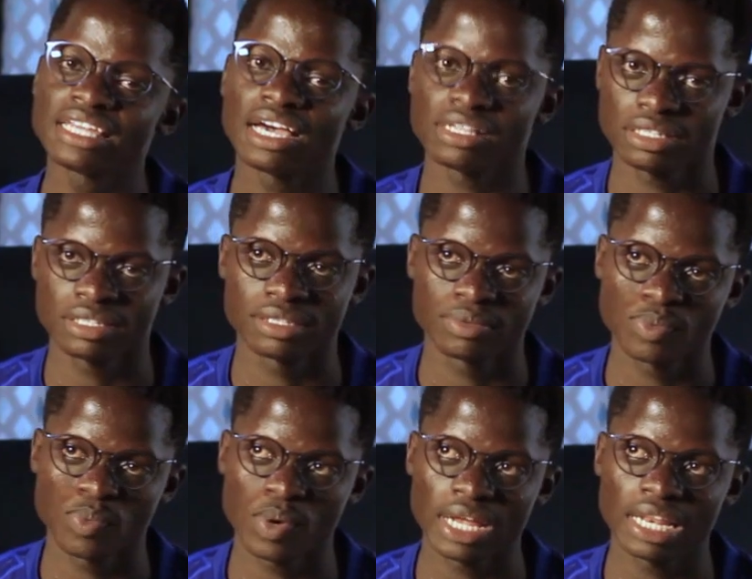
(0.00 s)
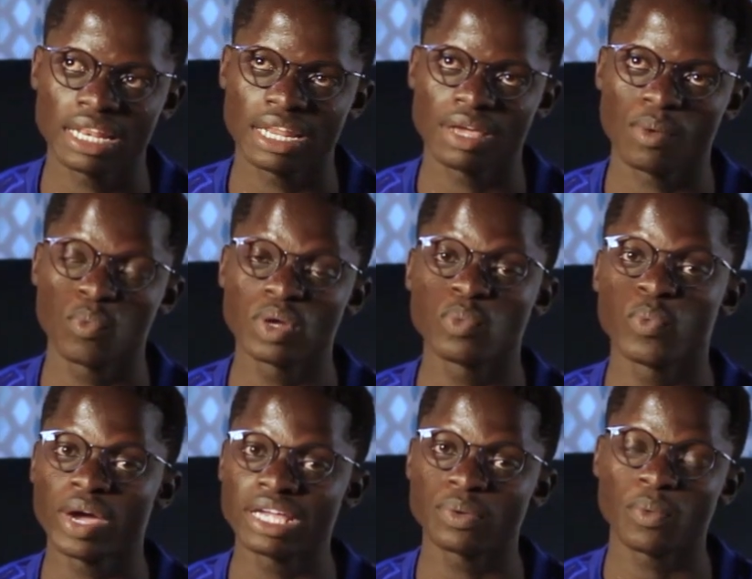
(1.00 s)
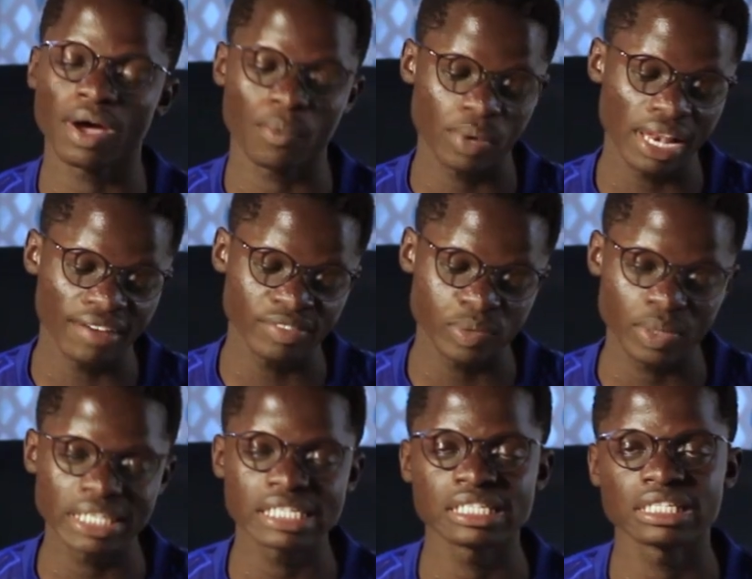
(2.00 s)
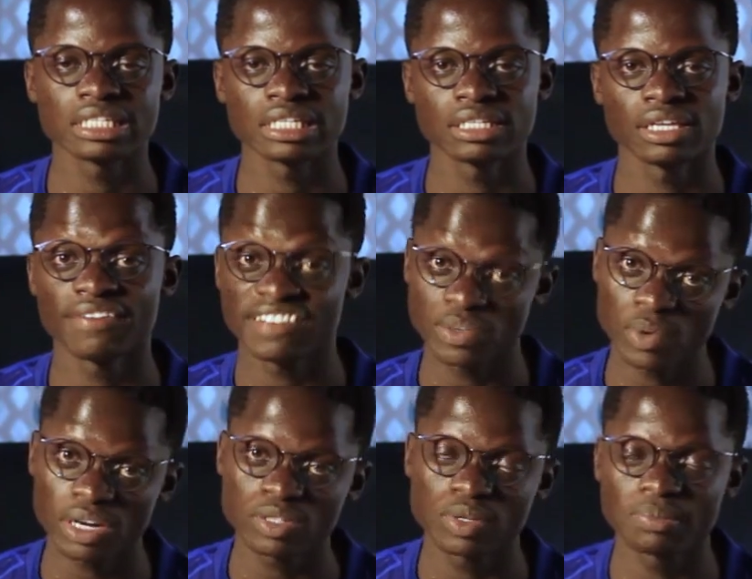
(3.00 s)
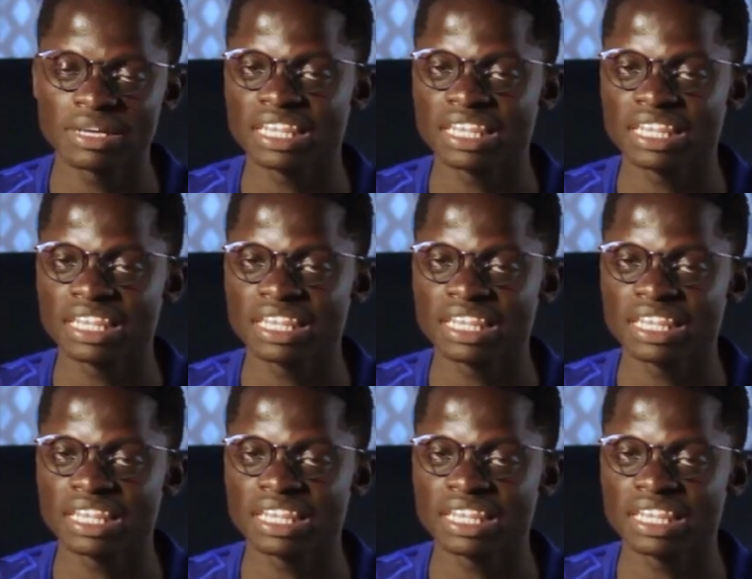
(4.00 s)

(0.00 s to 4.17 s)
does. Well, we'll have to wait and see. If it works on me,